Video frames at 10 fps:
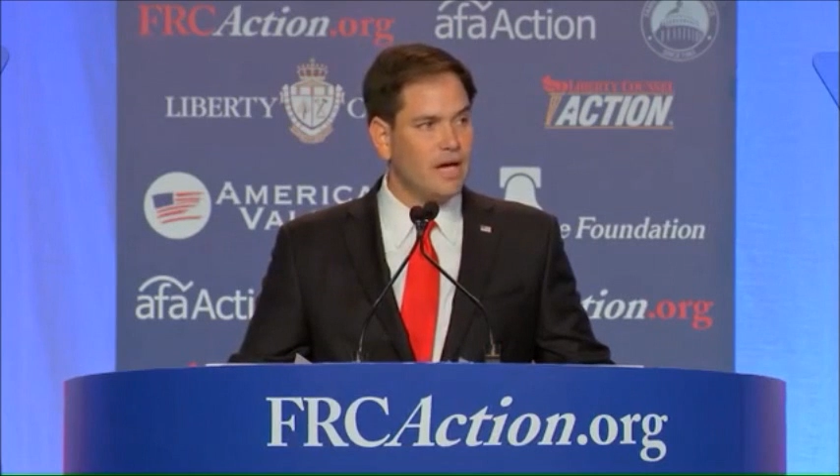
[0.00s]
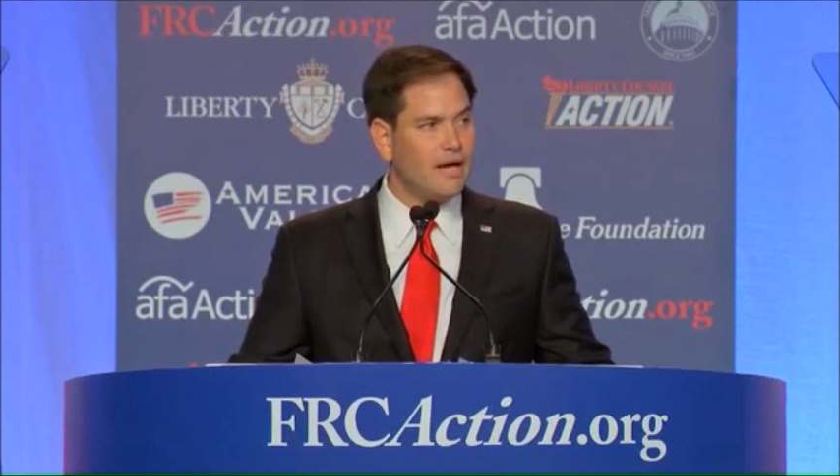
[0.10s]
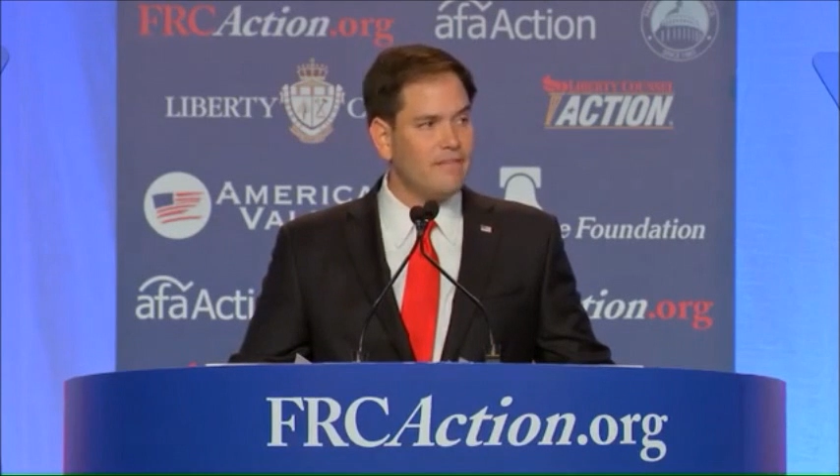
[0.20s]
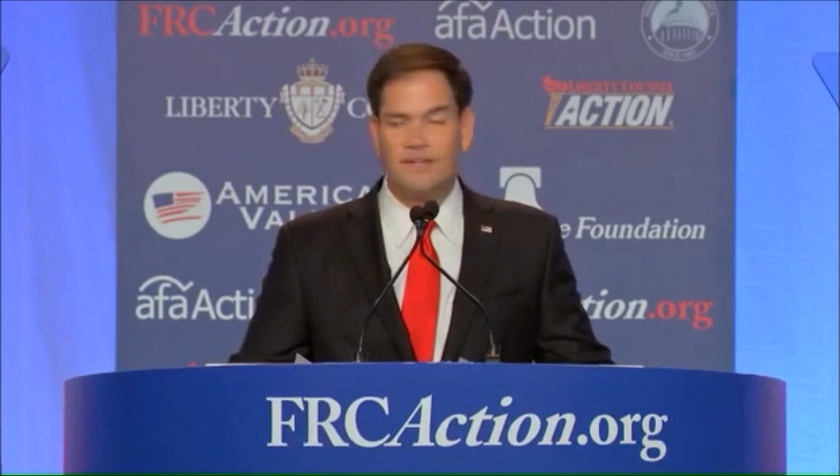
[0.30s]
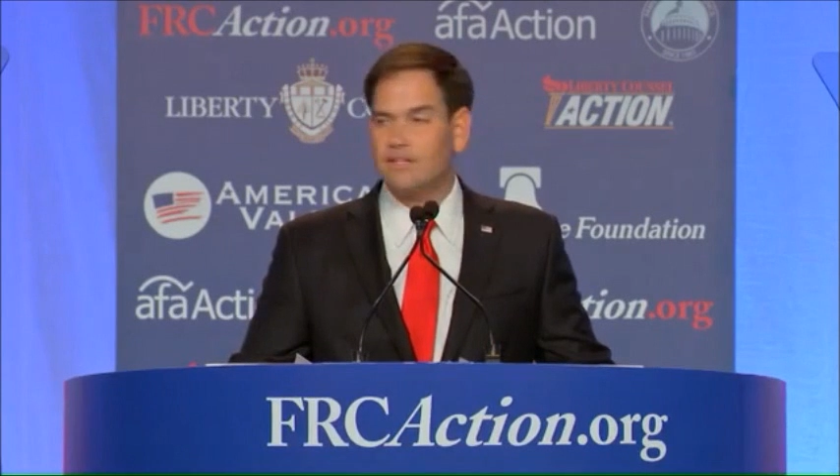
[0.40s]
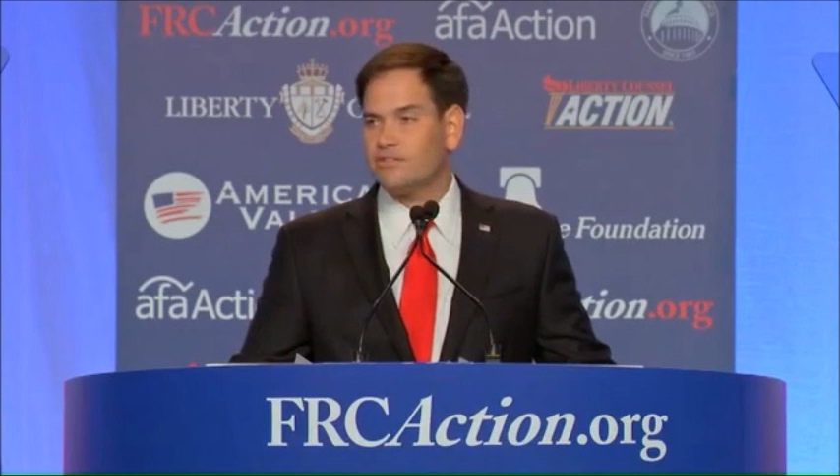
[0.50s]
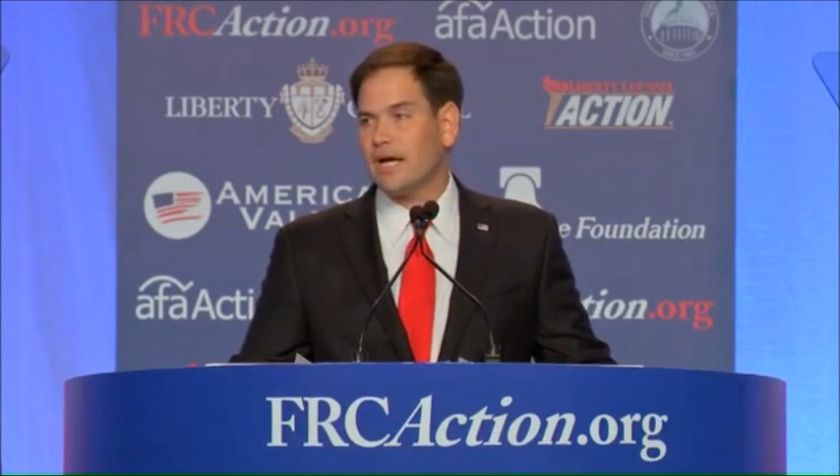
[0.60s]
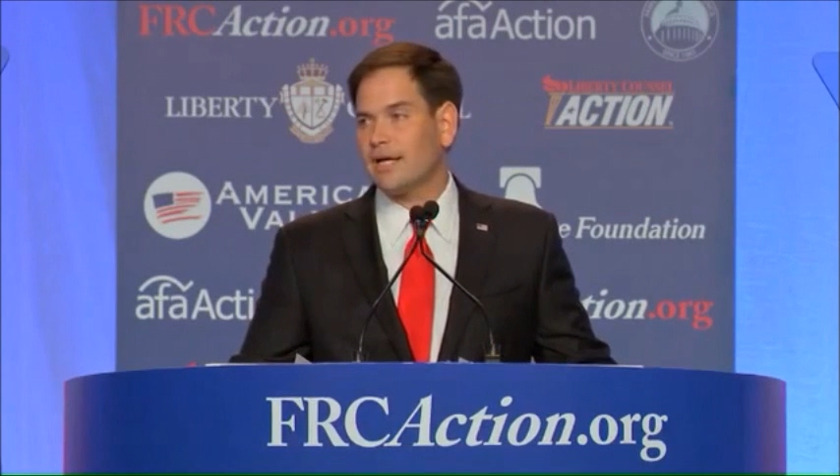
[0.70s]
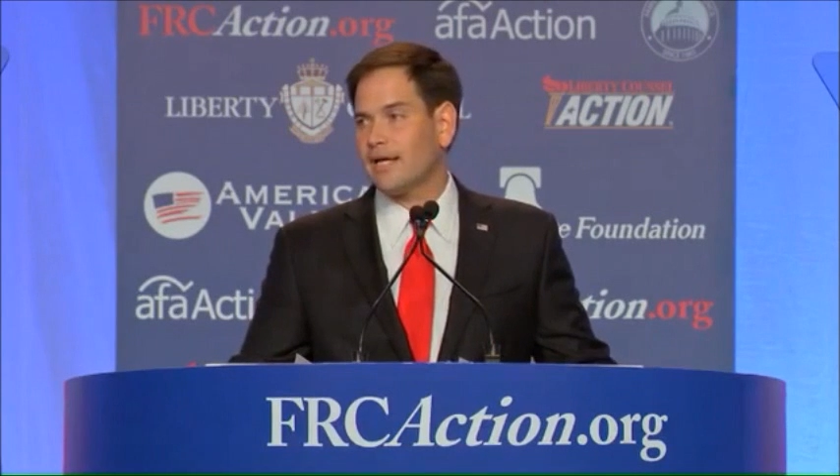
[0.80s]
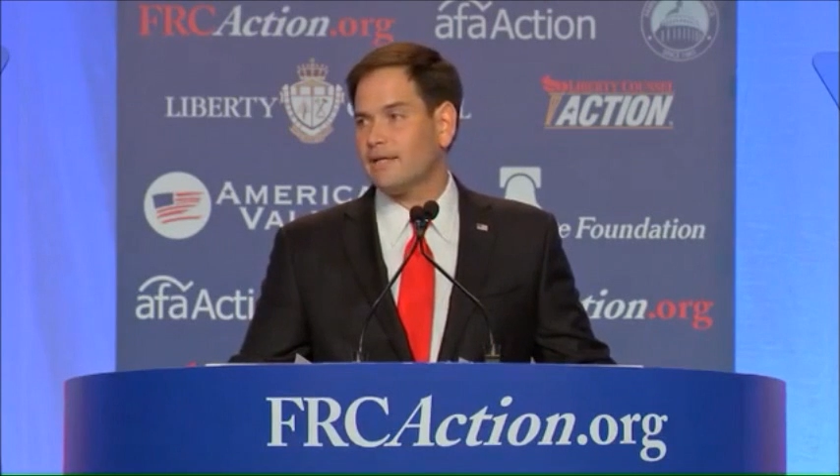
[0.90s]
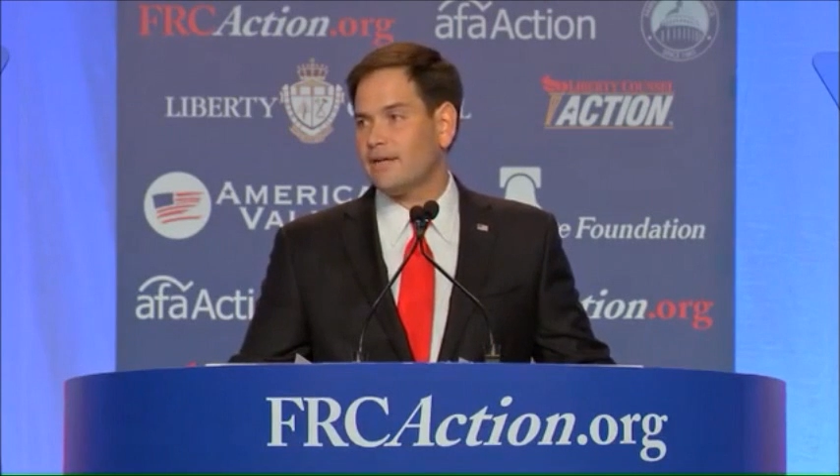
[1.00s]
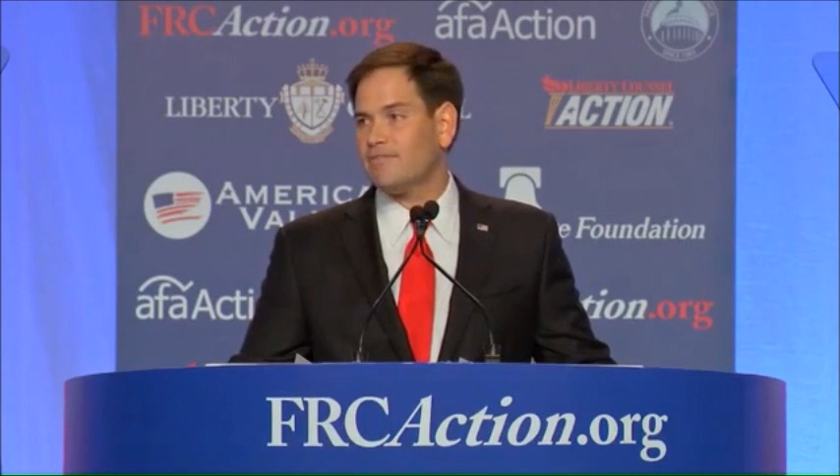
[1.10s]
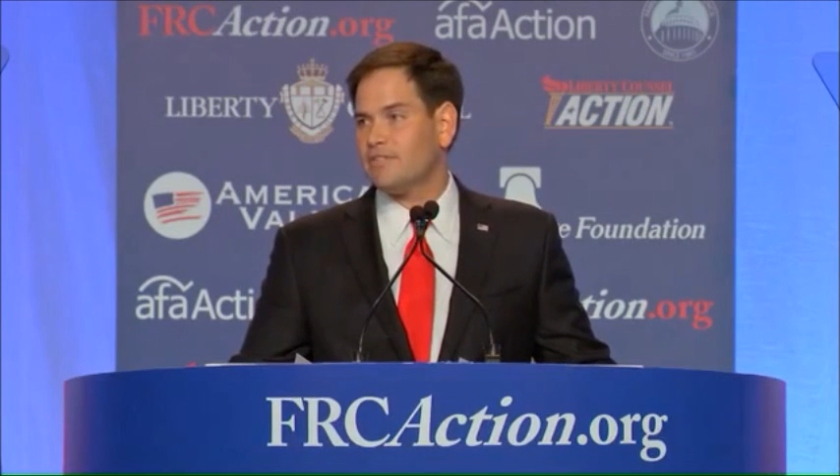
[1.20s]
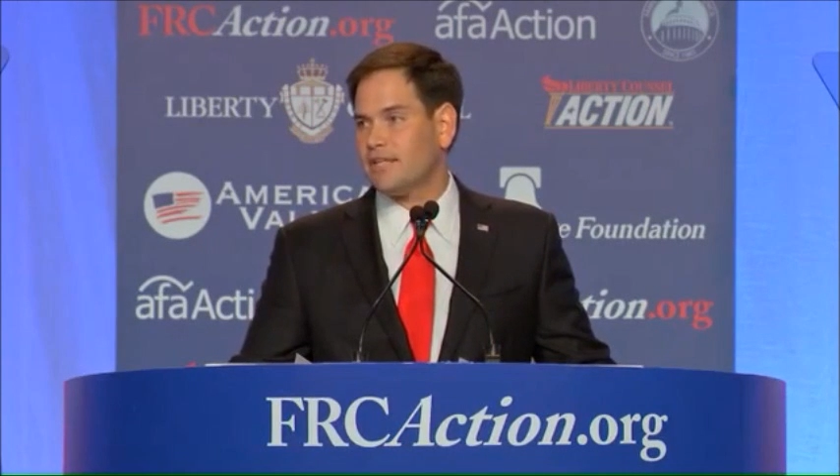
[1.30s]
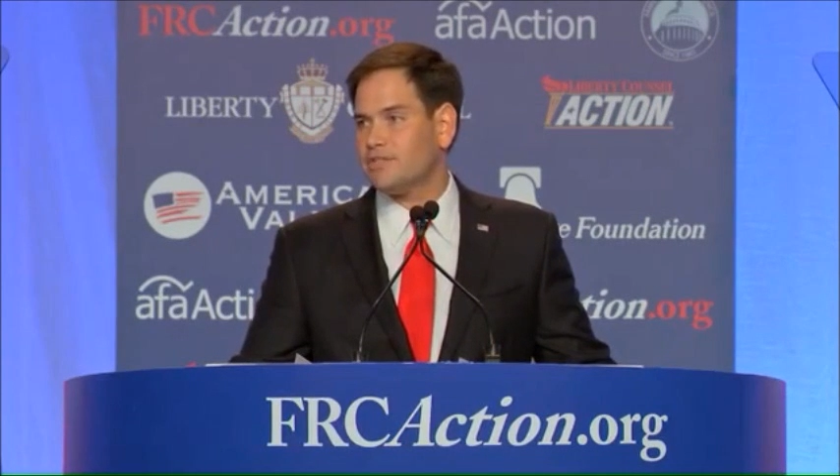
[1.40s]
I think, does not get
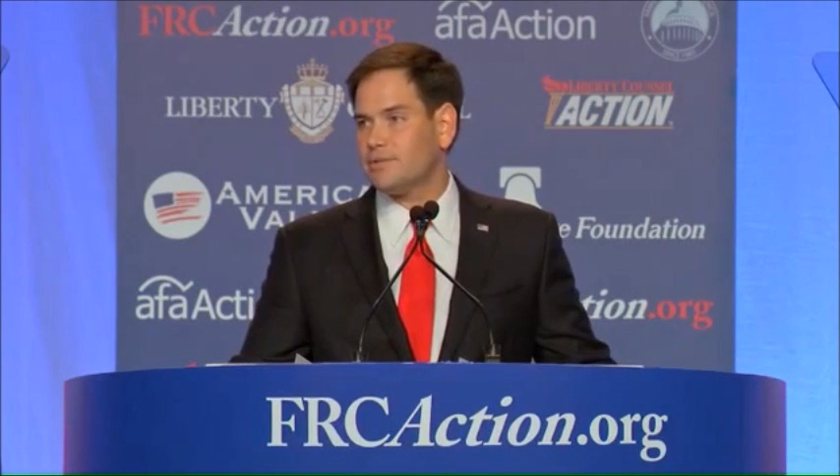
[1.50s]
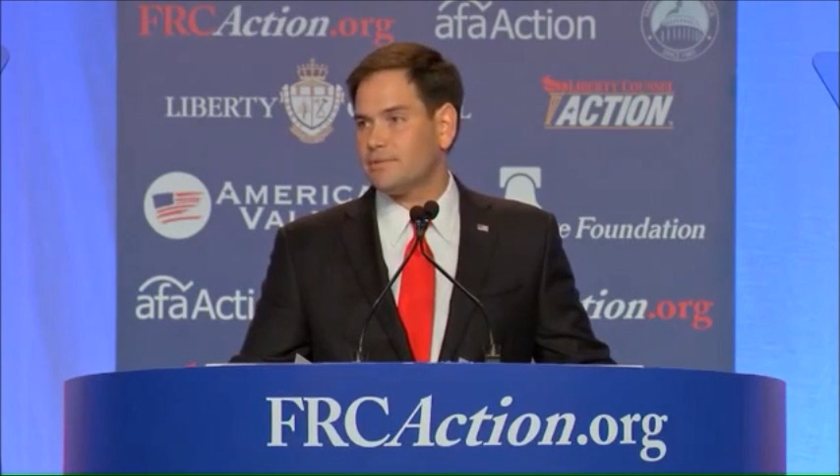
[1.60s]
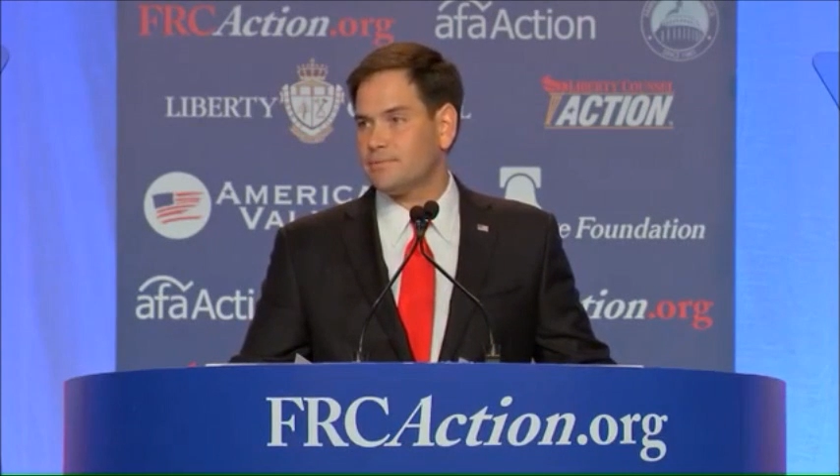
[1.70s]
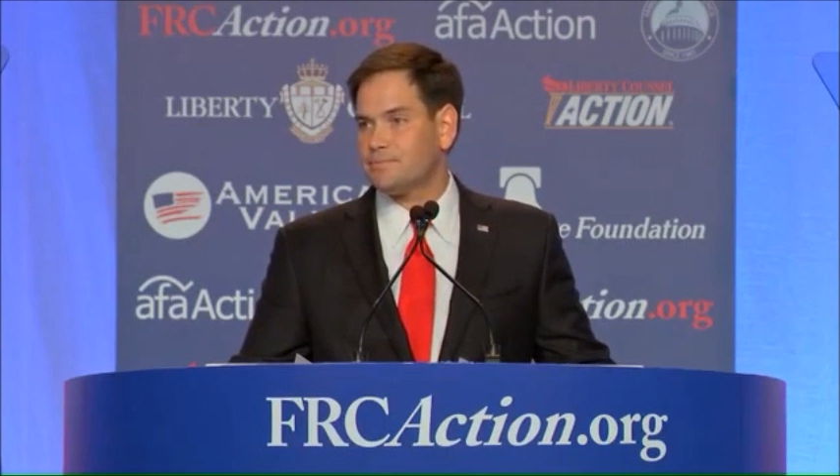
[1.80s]
enough attention.